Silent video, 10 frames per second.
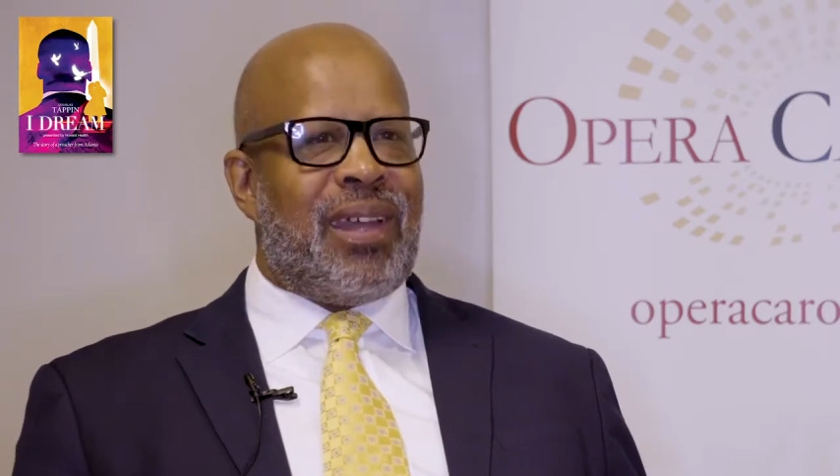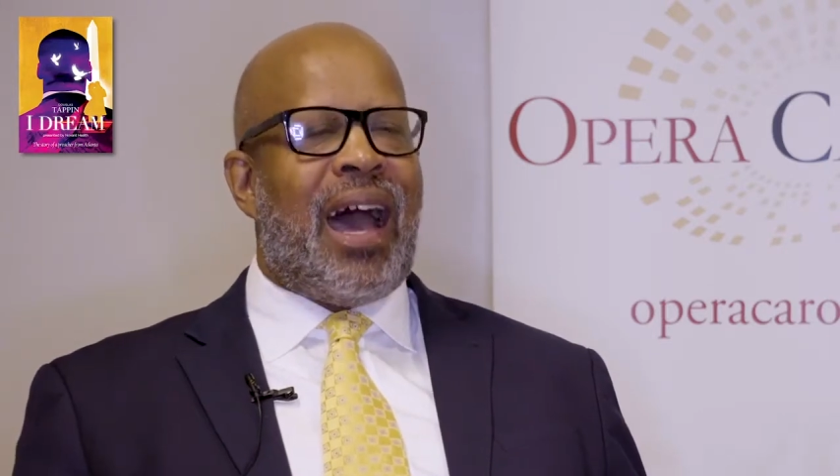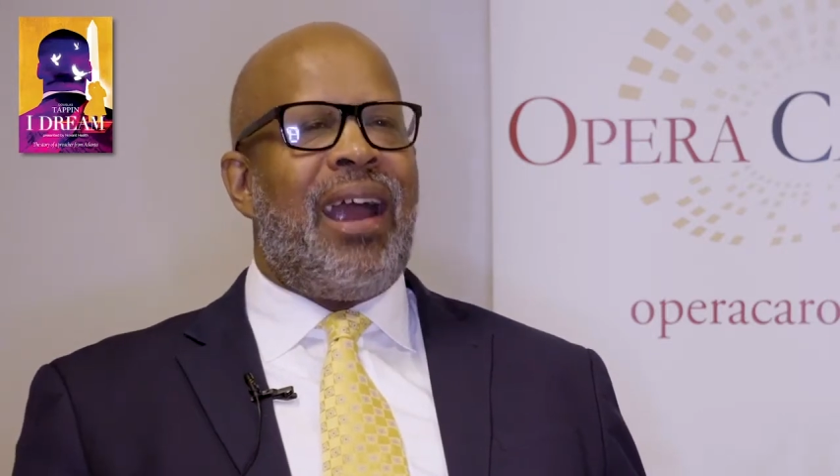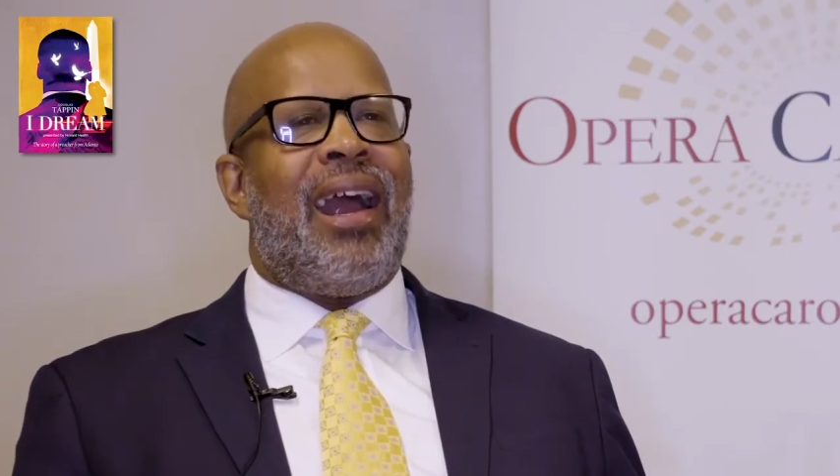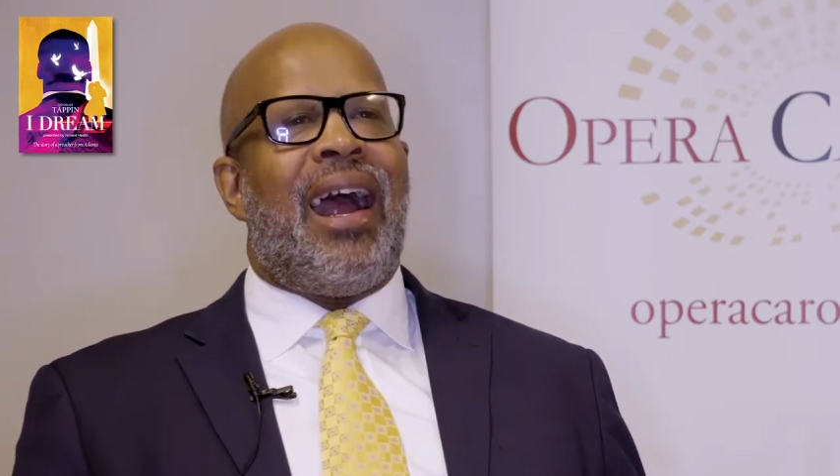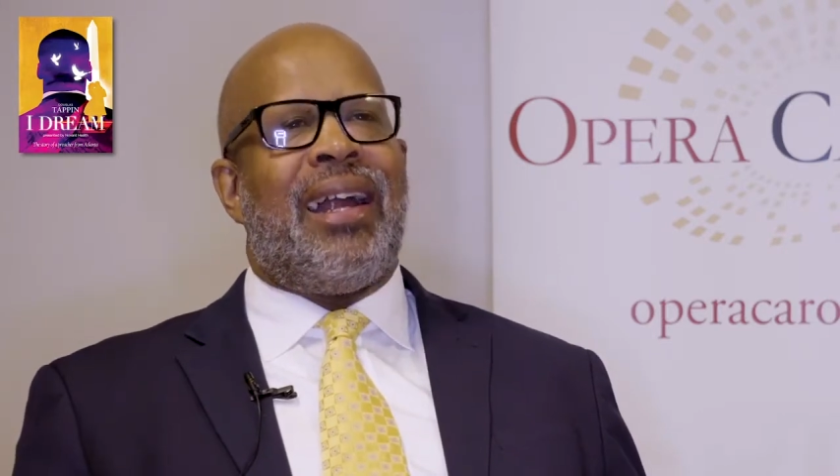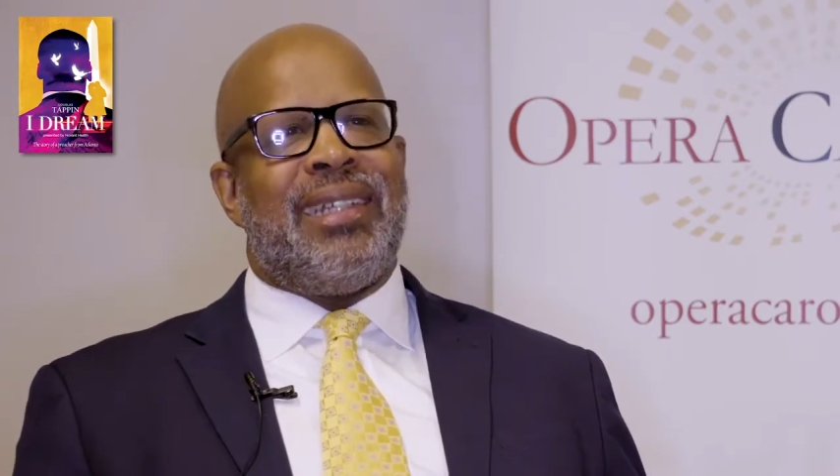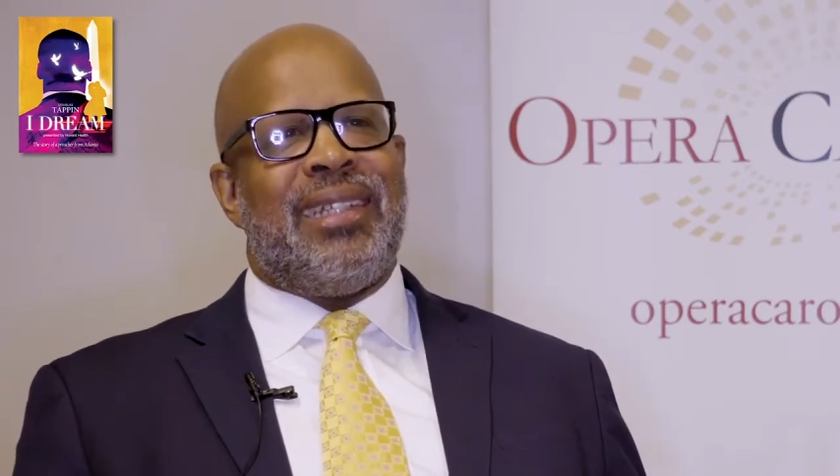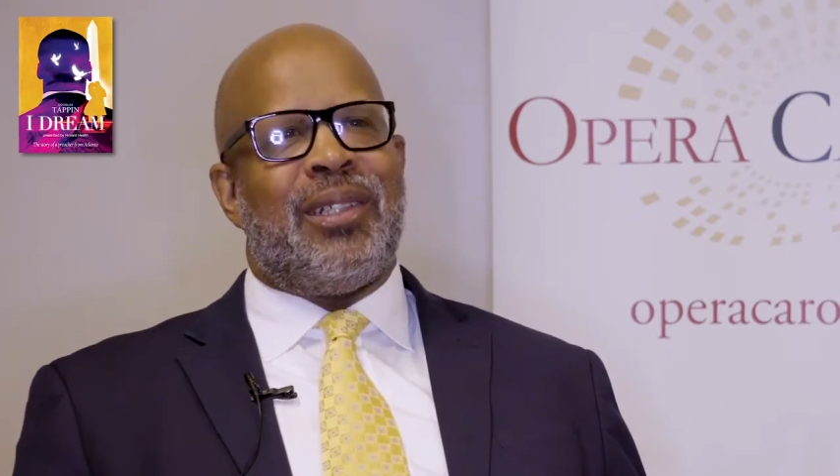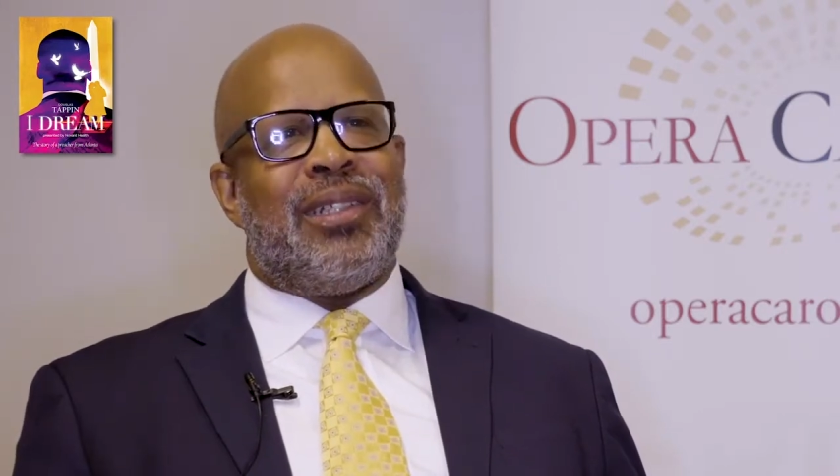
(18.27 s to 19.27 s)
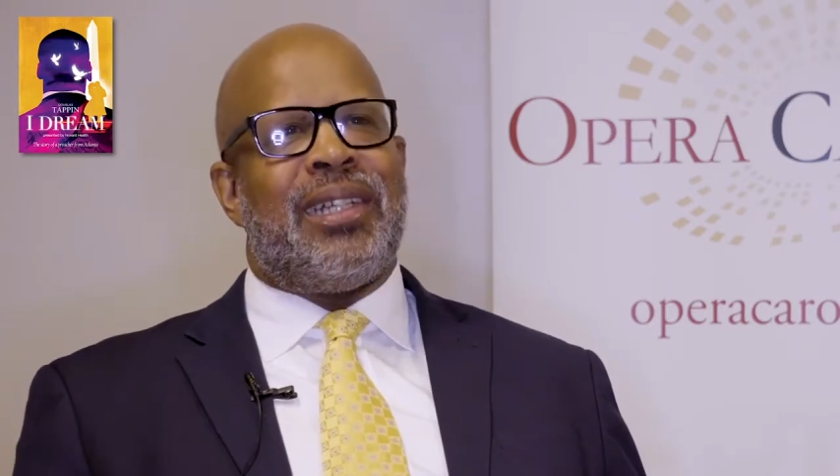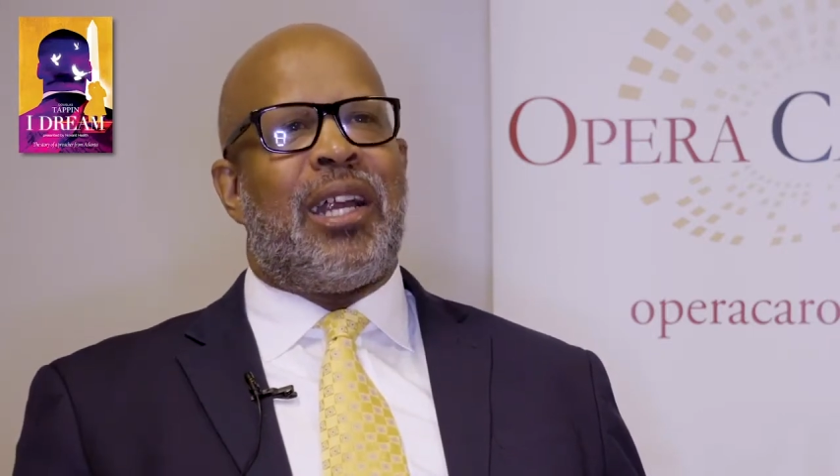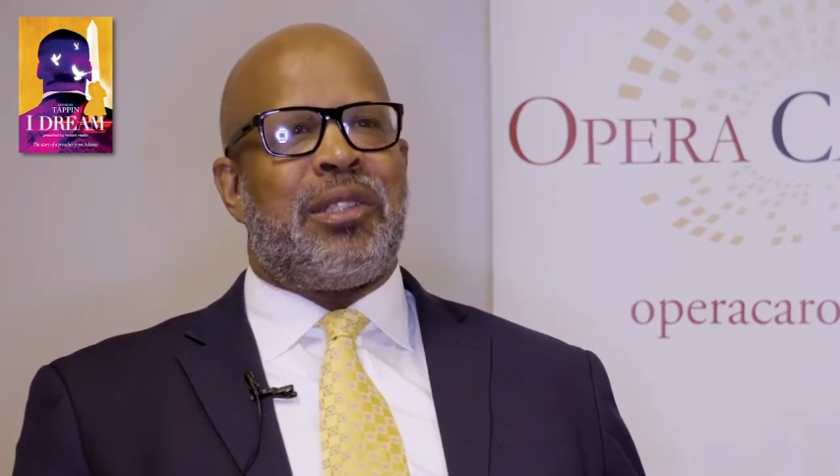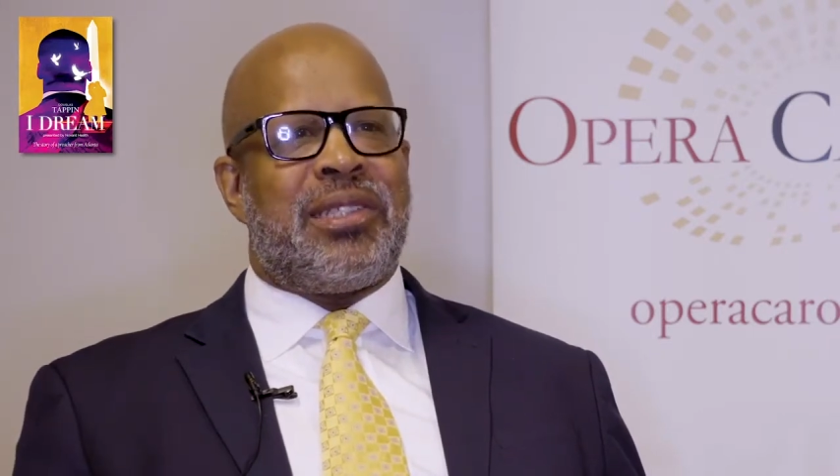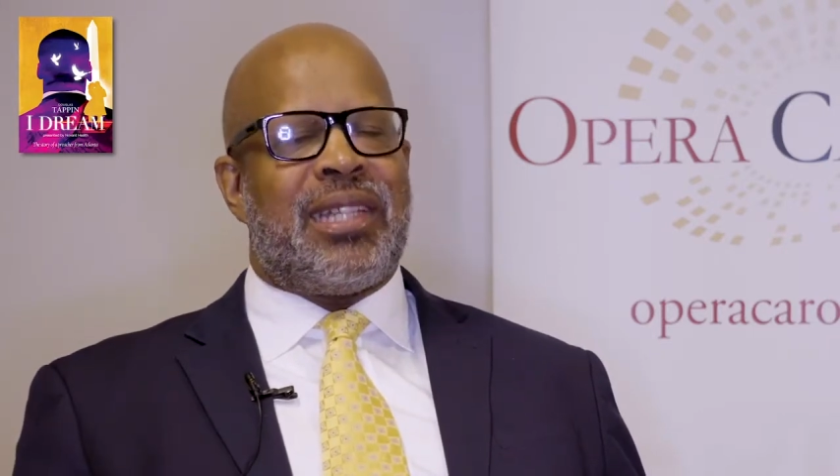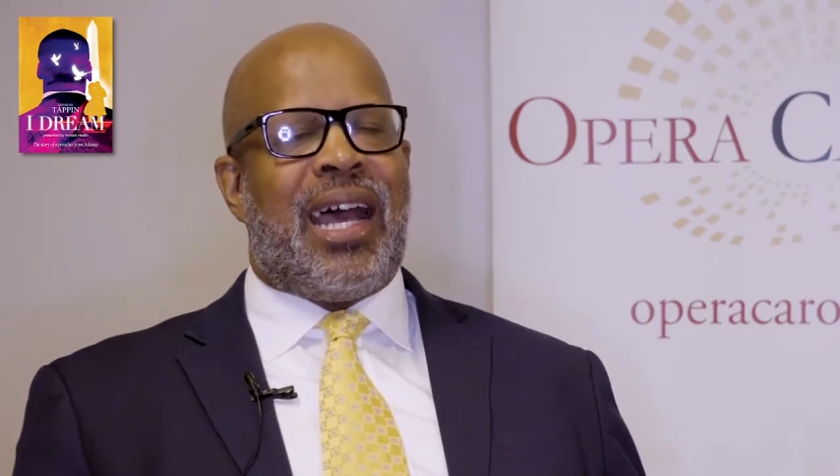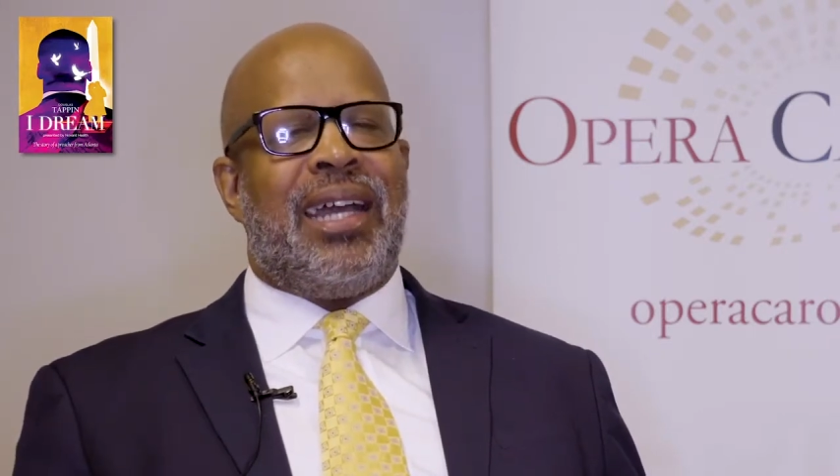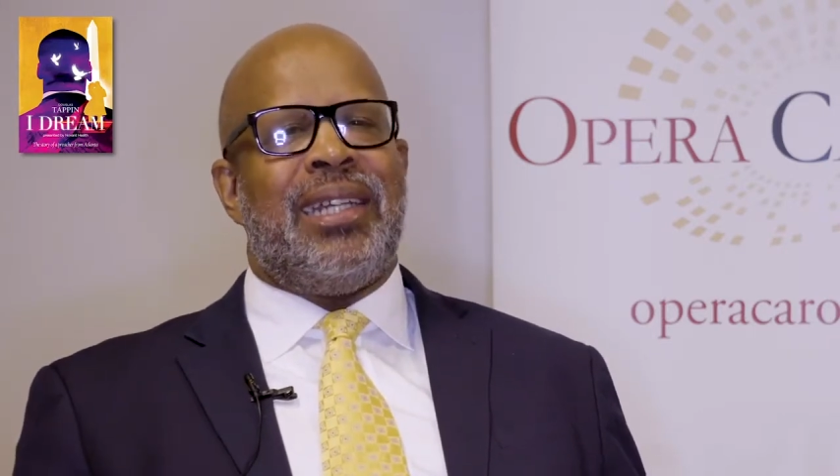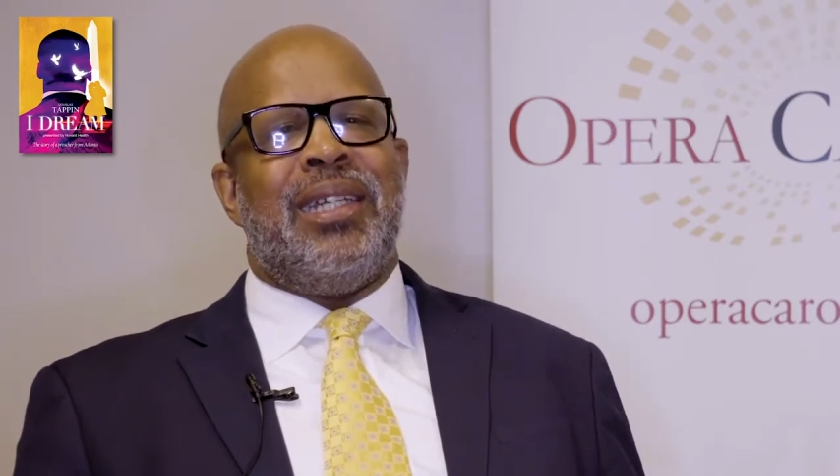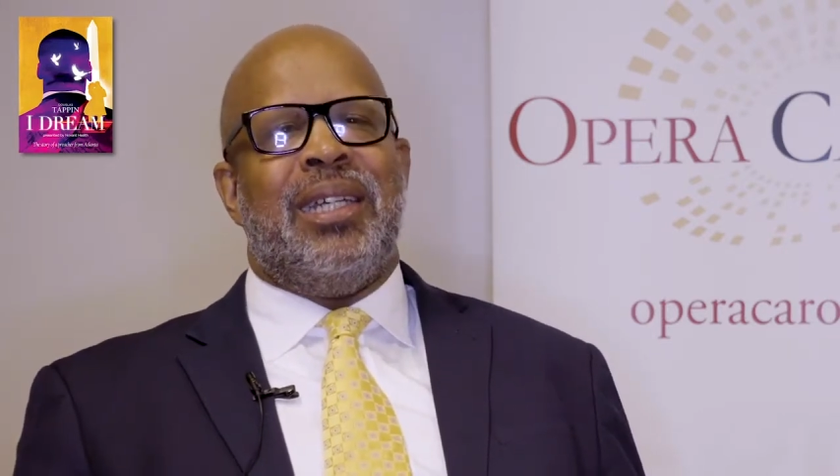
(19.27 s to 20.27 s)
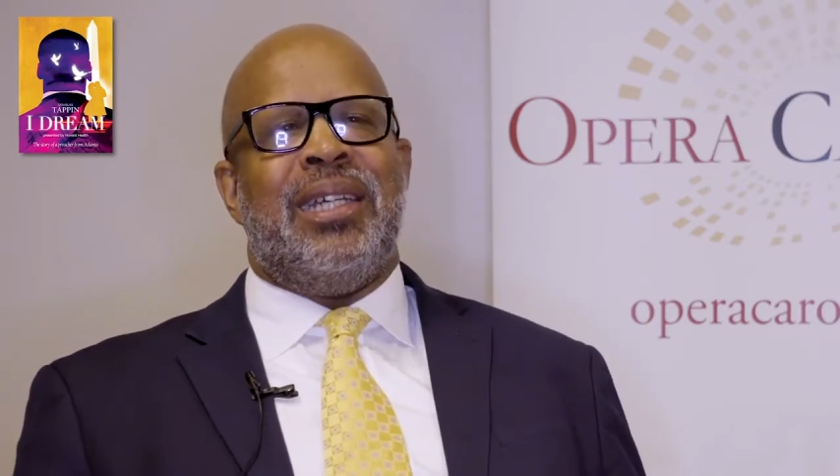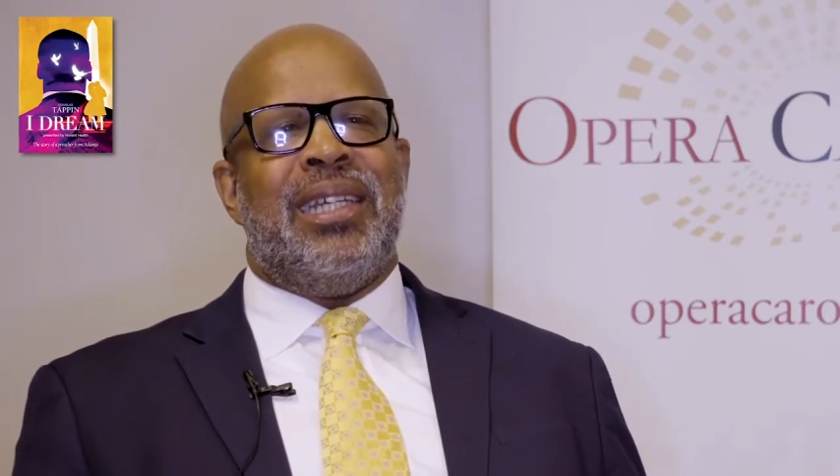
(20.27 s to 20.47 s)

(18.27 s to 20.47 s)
higher ideal in our society.